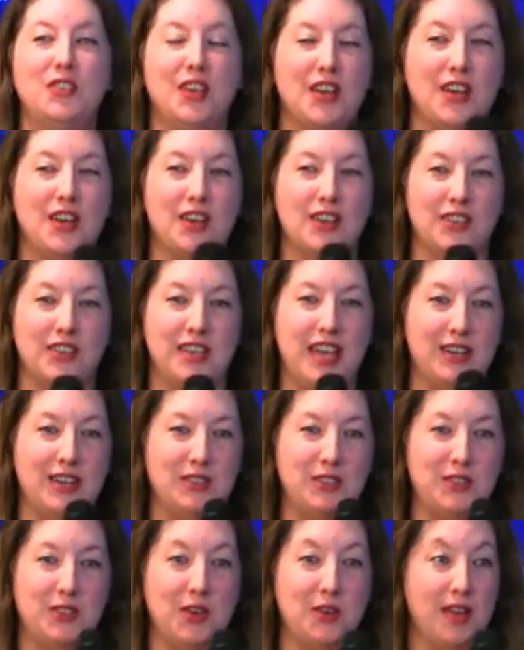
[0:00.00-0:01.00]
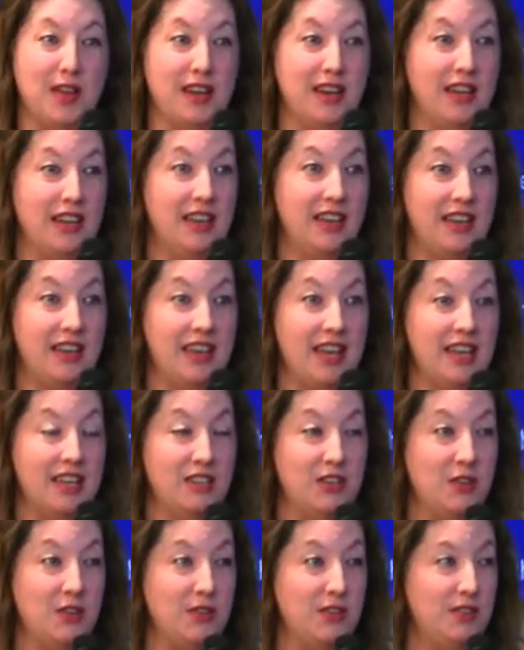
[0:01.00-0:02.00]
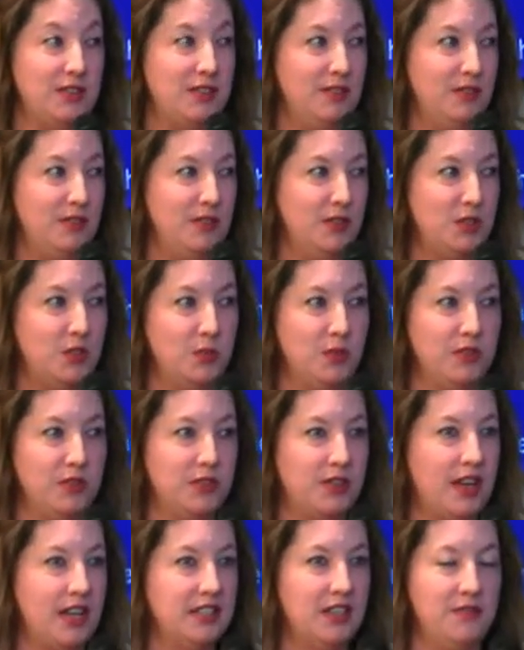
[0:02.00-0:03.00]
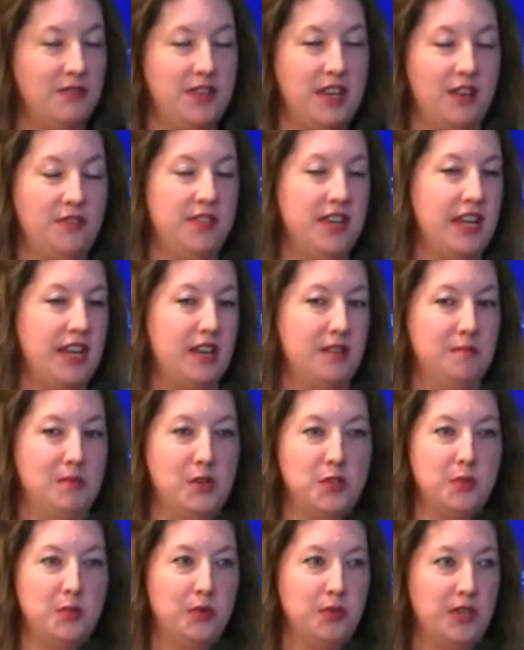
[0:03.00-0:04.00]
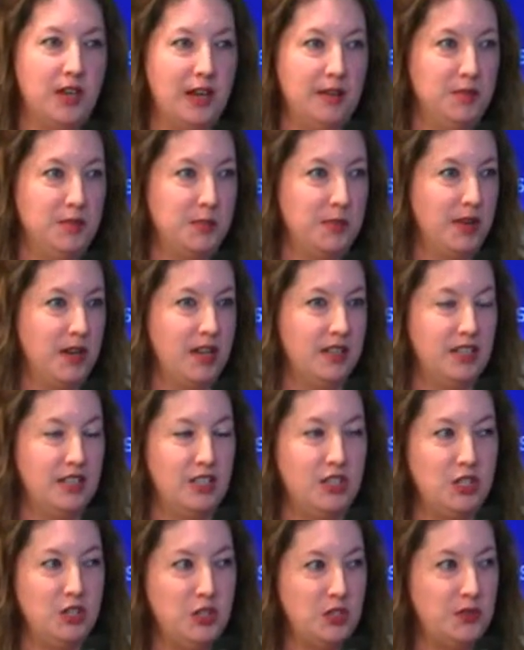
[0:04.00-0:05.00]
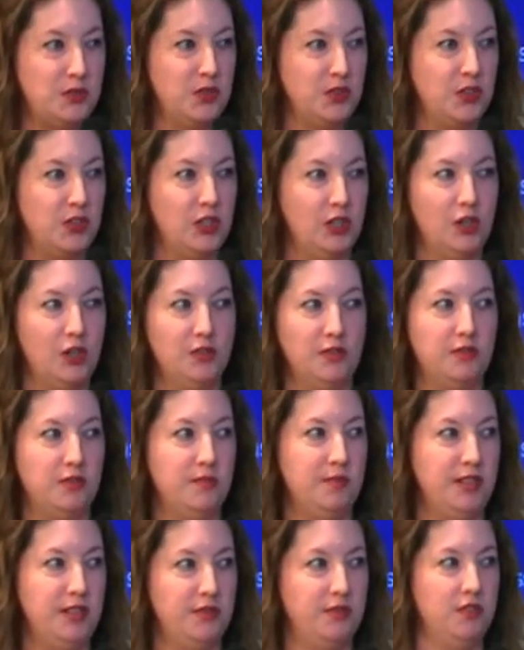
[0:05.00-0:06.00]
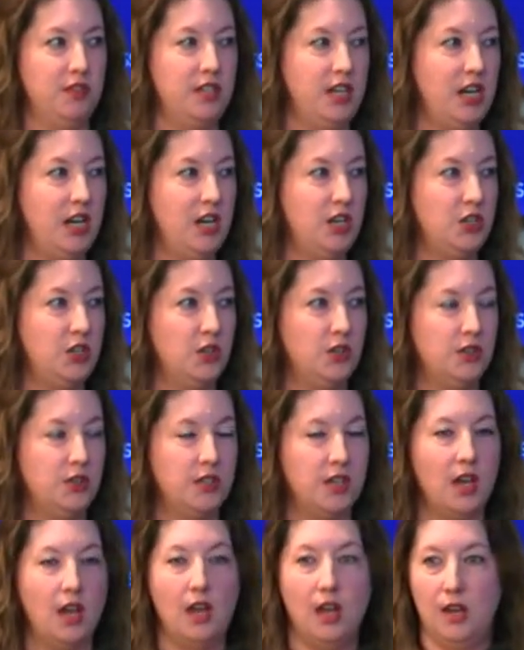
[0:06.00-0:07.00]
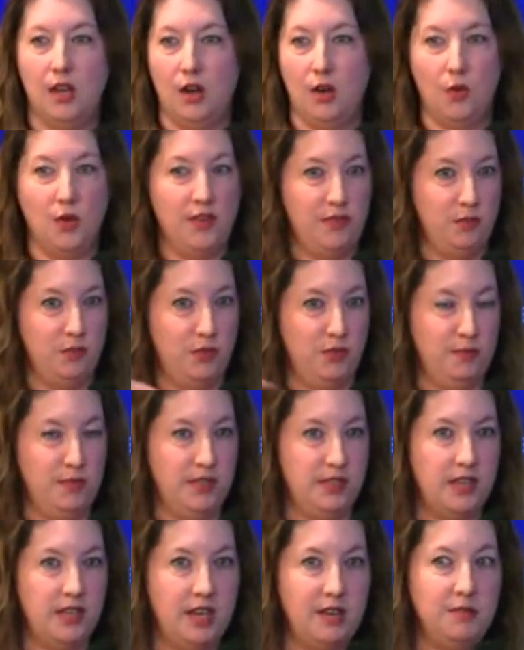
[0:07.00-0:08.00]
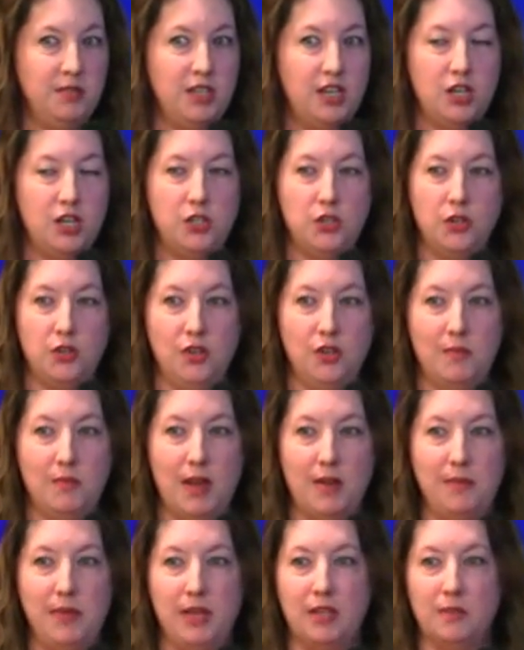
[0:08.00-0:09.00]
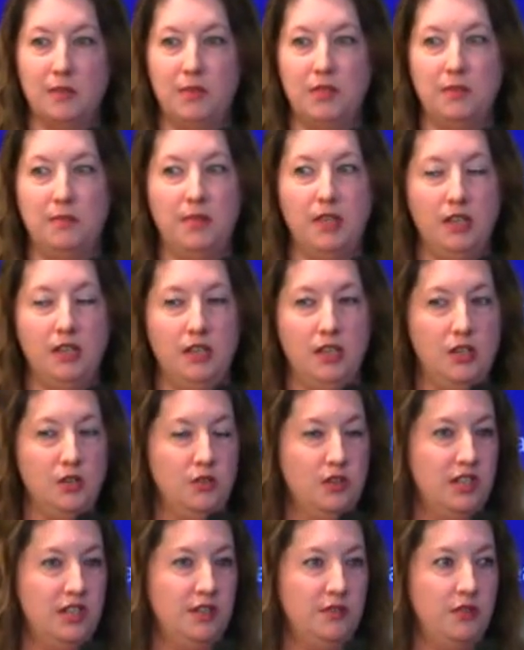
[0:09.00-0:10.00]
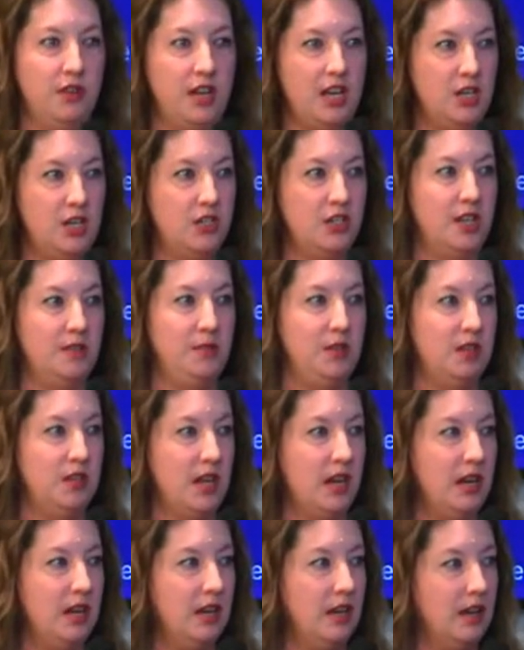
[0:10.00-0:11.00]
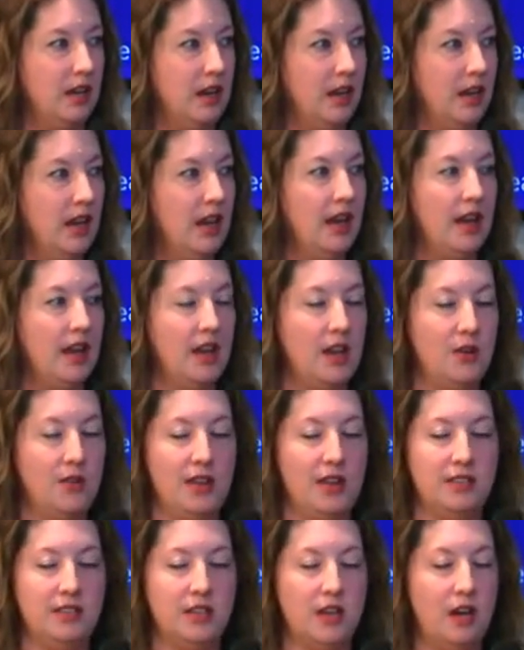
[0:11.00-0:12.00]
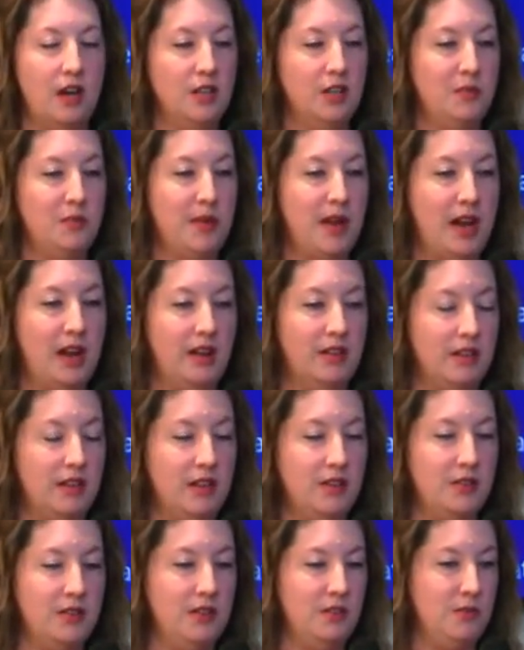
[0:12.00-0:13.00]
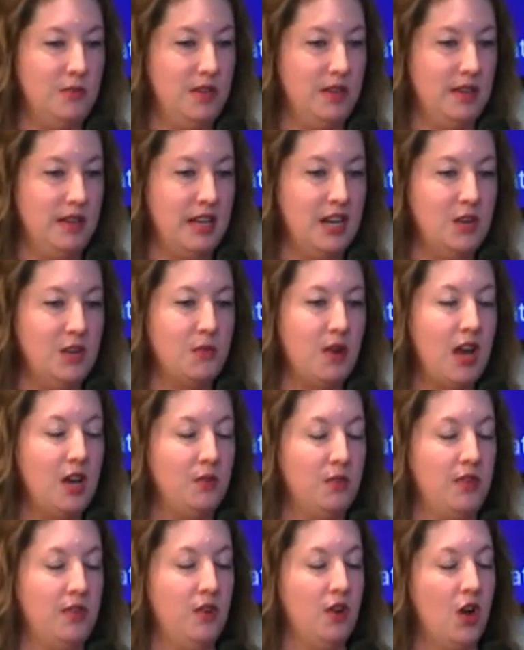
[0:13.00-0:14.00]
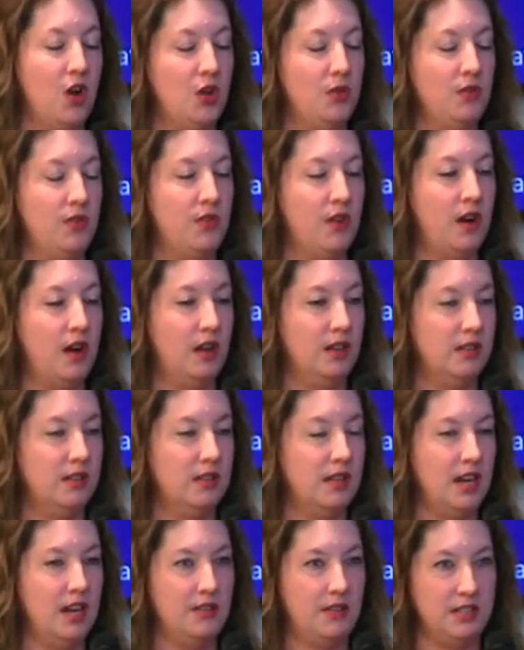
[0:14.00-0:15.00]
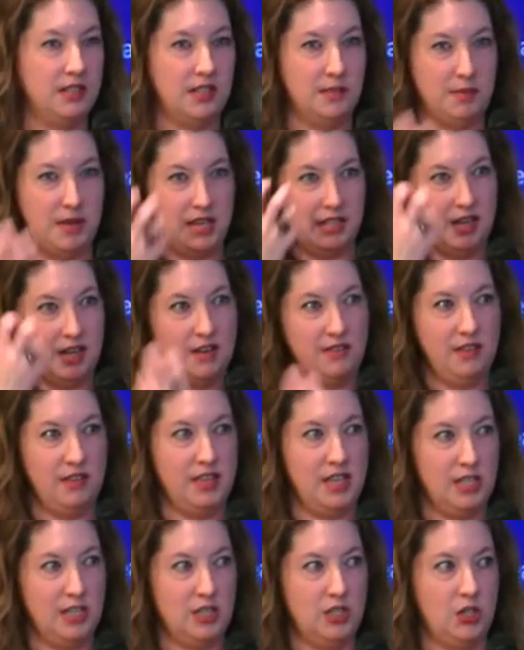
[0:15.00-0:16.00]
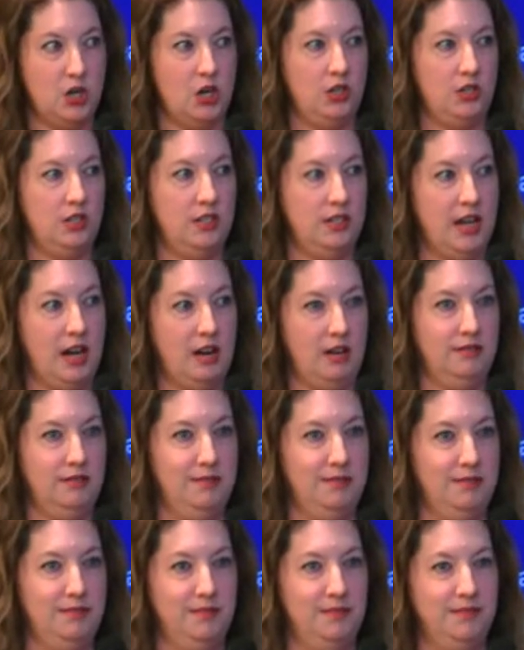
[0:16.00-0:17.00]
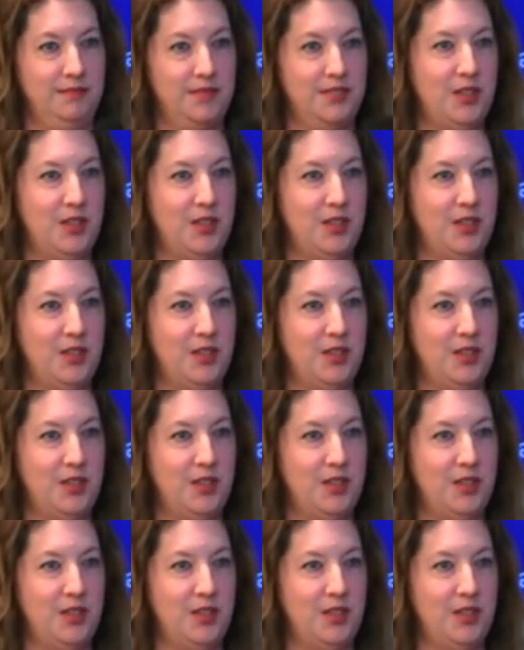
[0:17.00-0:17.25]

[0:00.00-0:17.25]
mm-hmm. Yeah, so, and again, you know, this is one of those classes I've taken multiple times because it's useful to learn from different teachers, or even from the same teacher, you might pick up something new and different each time you take it. You know, it's all about, you know, getting right with your own thoughts, and because everything starts there. So.